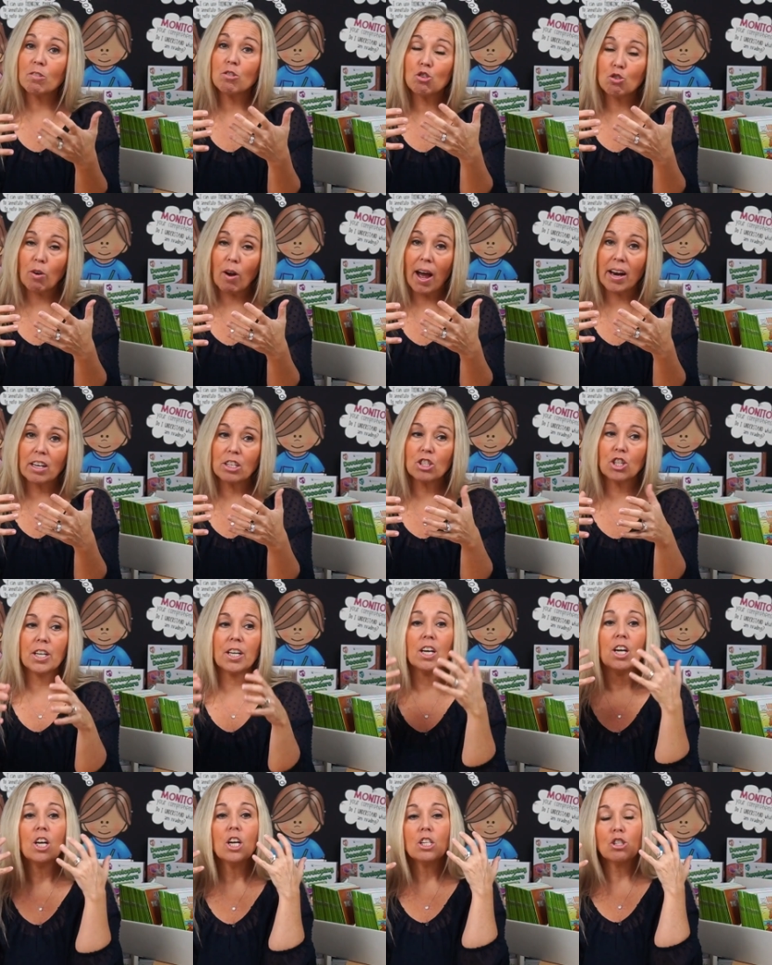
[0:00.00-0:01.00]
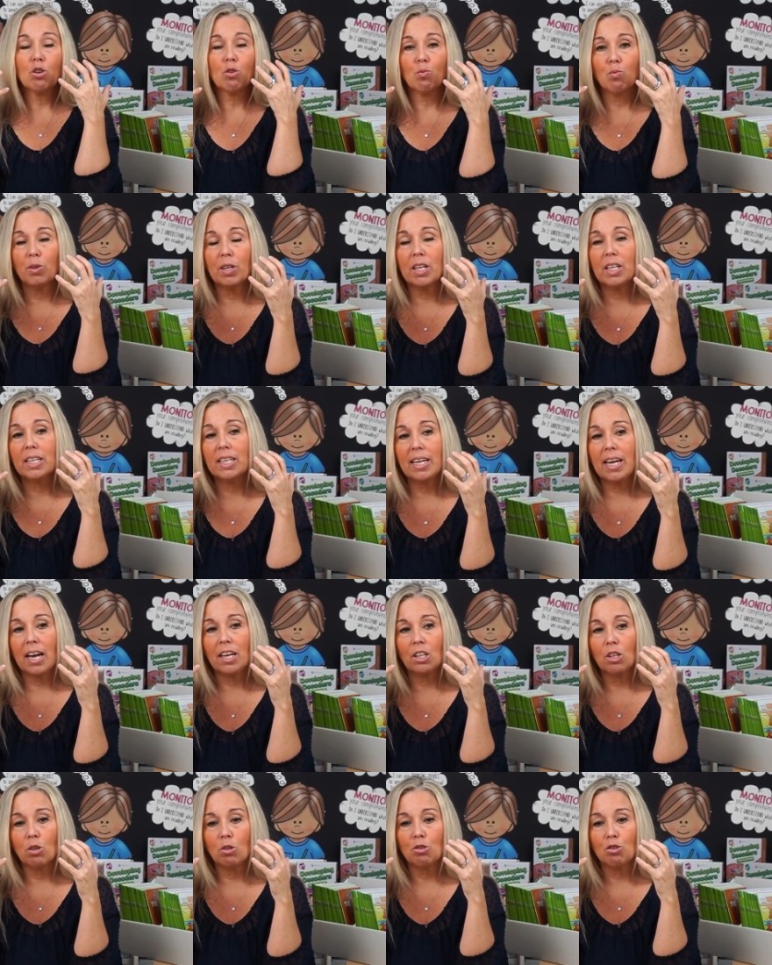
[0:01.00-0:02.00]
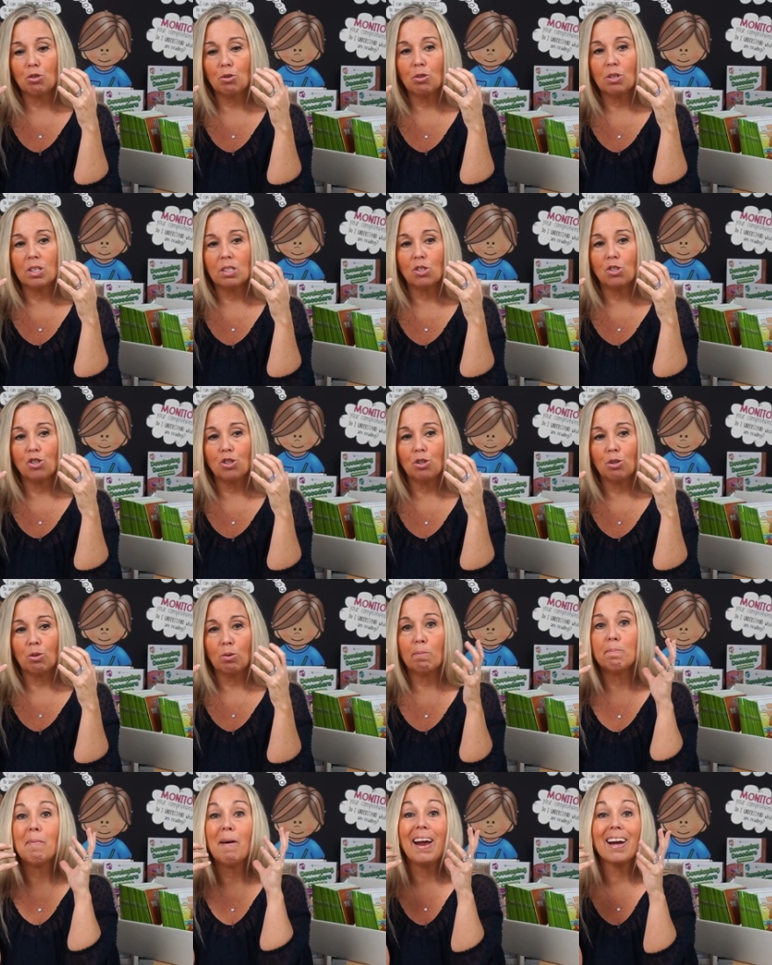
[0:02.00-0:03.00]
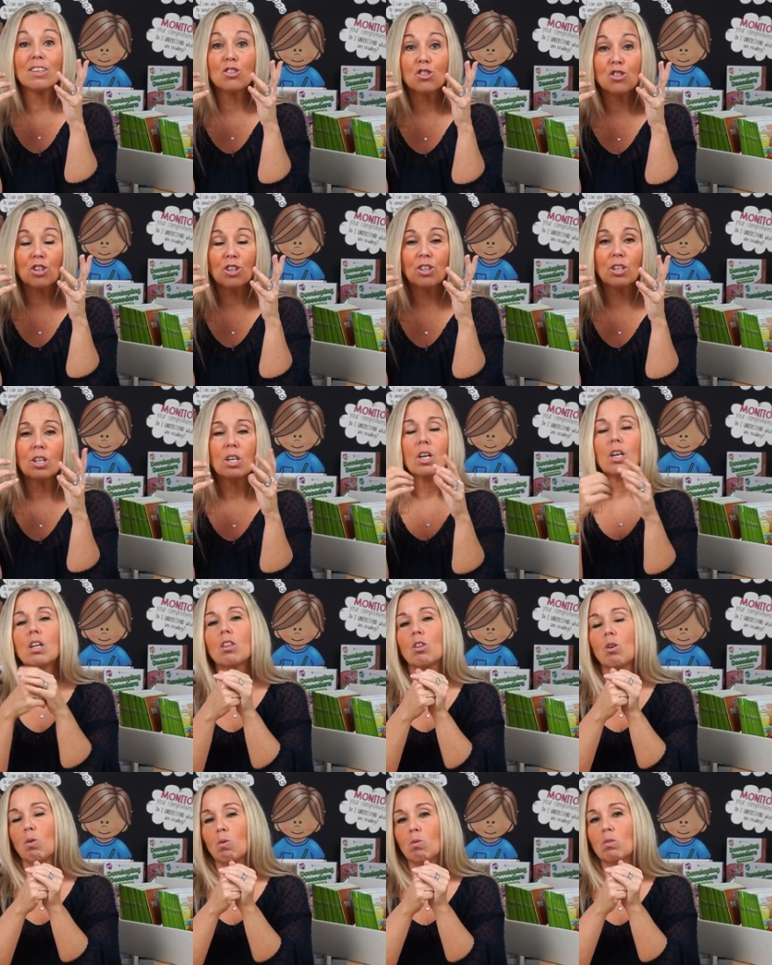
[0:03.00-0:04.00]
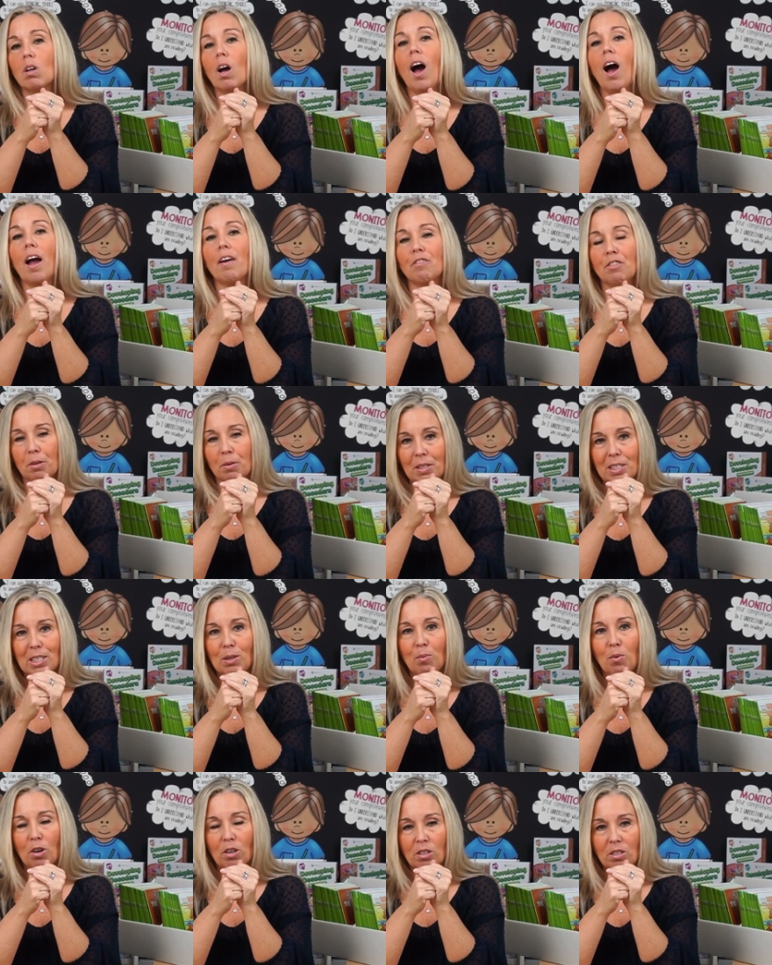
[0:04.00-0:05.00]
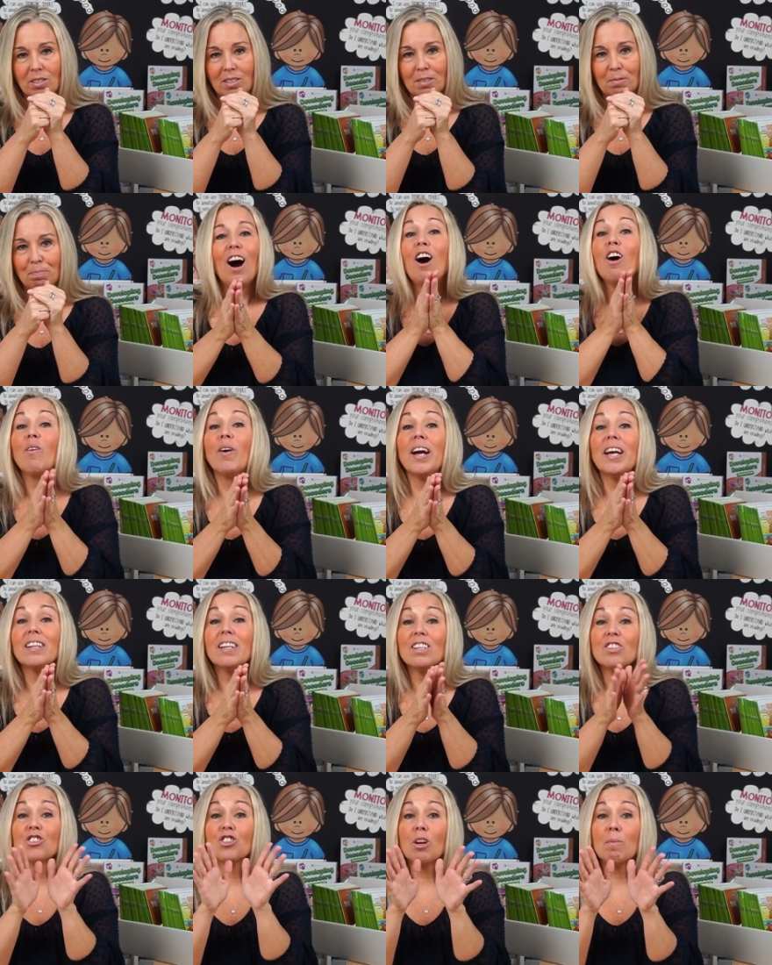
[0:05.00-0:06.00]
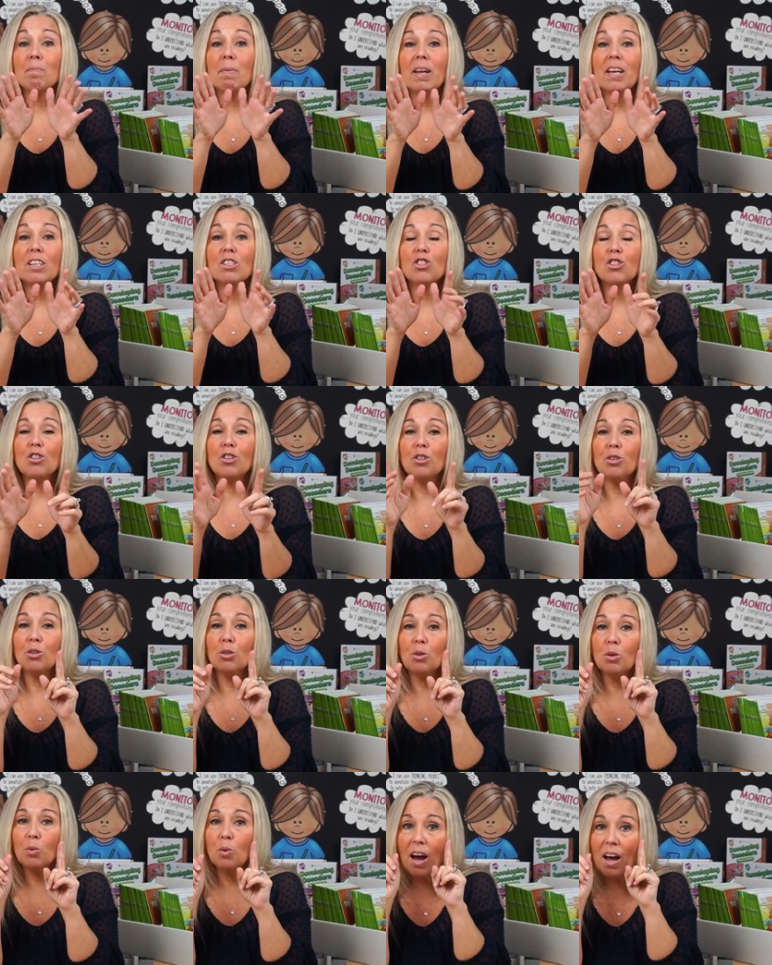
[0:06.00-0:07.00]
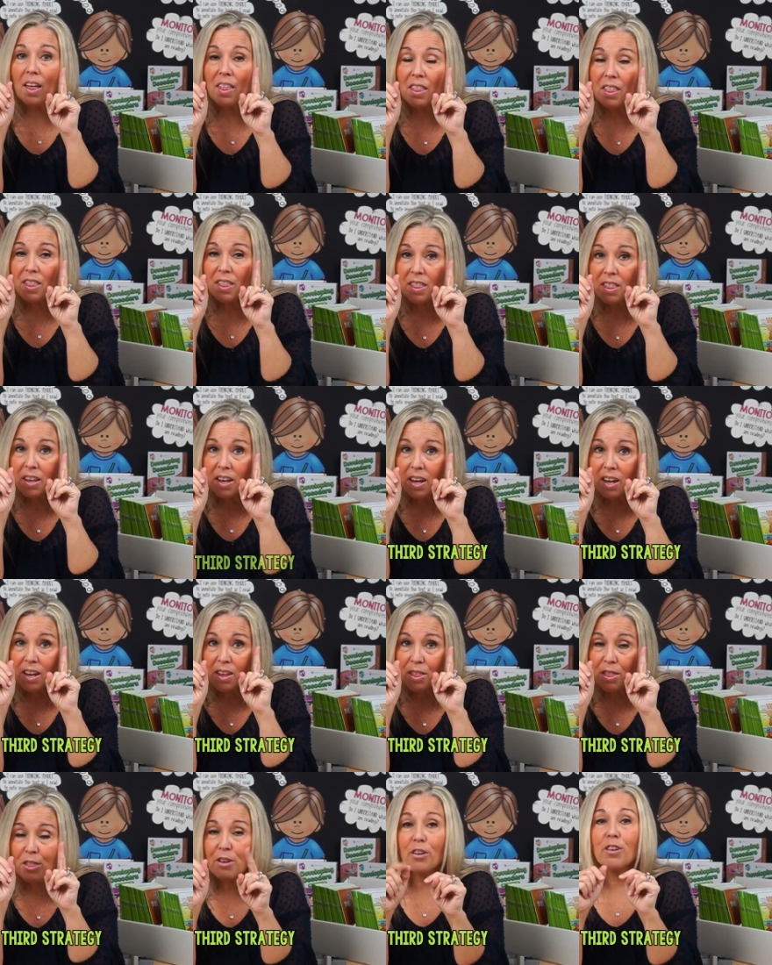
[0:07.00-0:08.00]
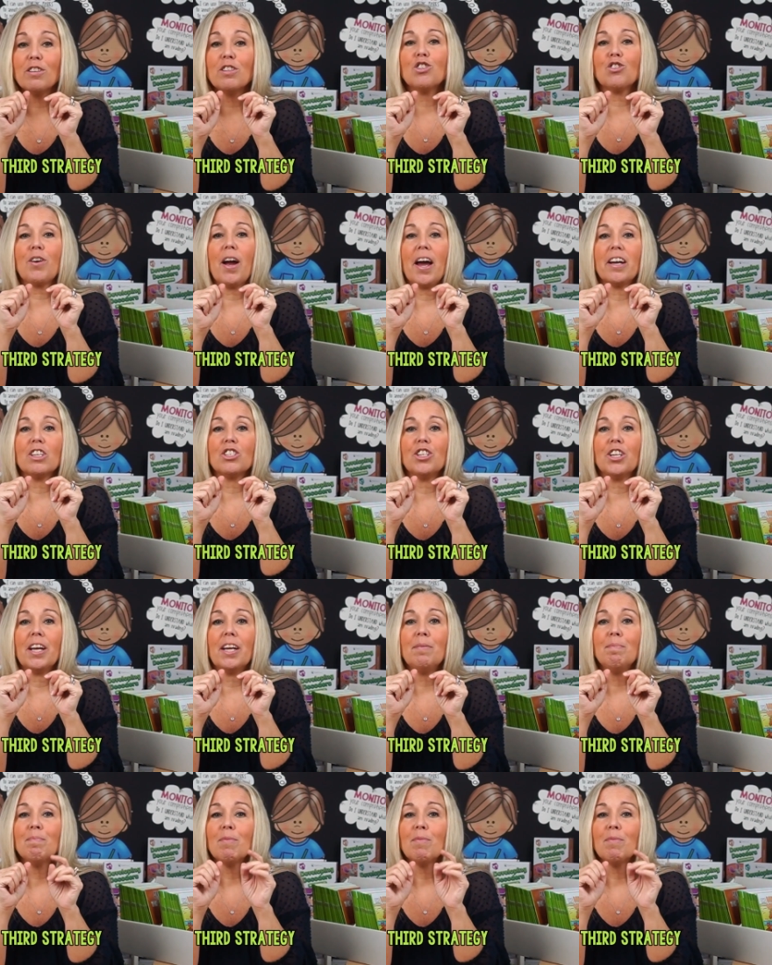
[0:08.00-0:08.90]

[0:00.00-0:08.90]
strategy to really getting your students to master those high-frequency words. All right, let's jump into the third strategy.